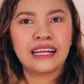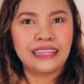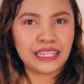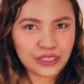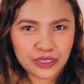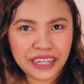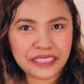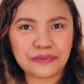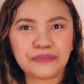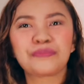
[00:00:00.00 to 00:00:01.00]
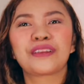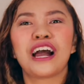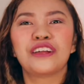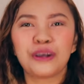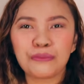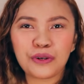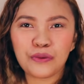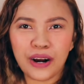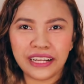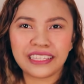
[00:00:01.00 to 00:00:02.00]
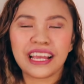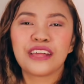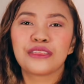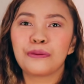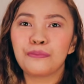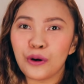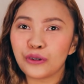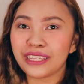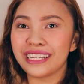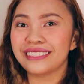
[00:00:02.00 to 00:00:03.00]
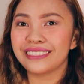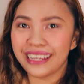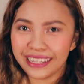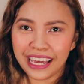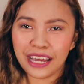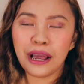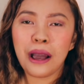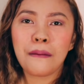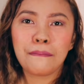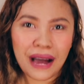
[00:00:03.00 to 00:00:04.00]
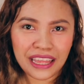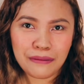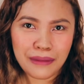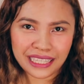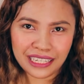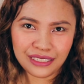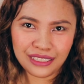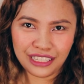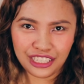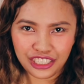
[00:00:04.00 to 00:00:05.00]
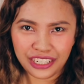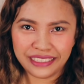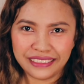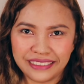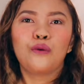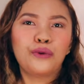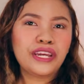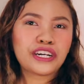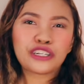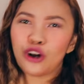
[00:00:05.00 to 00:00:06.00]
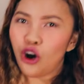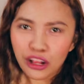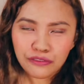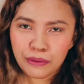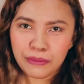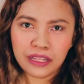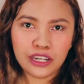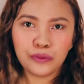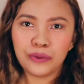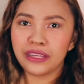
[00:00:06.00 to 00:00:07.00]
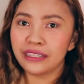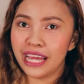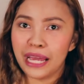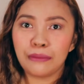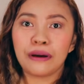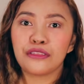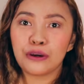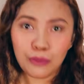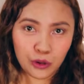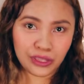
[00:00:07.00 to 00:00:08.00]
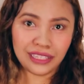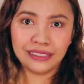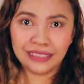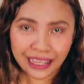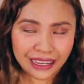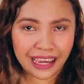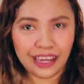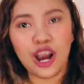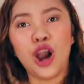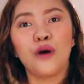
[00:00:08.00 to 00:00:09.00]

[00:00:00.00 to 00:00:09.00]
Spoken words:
Let's start. Number 1, the boat is sinking mathematics edition. We are all familiar with the game The Boat is Sinking.